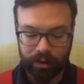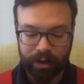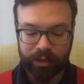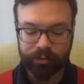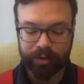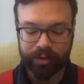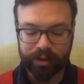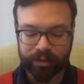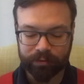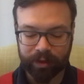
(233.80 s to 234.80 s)
His reasoning
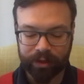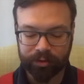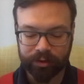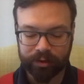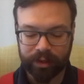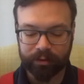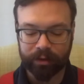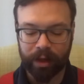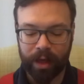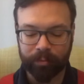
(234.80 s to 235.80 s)
is financially sound
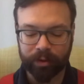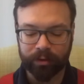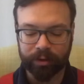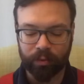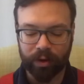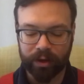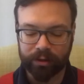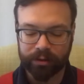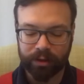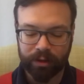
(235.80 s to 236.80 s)
and eminently
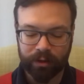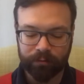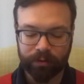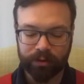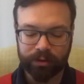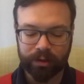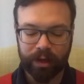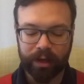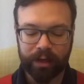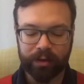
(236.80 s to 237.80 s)
wise. First,
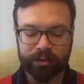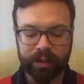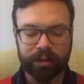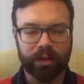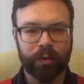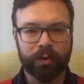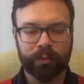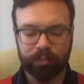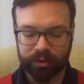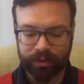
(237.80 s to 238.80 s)
he knows that the lower
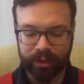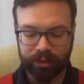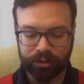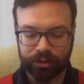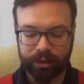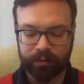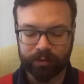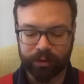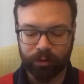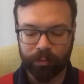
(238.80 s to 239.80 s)
percentage gives the new